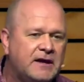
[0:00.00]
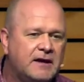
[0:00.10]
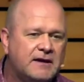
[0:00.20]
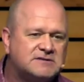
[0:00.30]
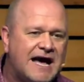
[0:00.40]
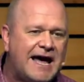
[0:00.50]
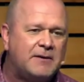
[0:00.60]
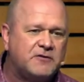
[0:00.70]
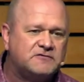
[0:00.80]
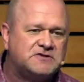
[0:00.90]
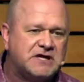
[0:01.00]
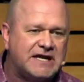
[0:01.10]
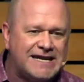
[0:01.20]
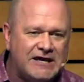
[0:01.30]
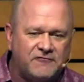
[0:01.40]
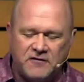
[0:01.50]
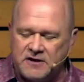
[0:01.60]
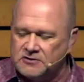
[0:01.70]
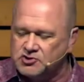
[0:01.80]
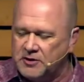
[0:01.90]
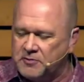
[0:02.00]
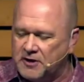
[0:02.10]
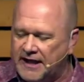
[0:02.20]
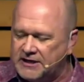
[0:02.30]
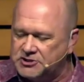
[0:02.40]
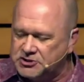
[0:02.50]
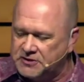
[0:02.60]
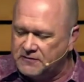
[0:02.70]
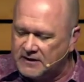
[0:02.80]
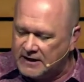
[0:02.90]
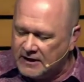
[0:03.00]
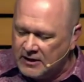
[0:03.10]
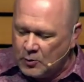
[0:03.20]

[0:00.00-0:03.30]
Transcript: A time of significant tribulation that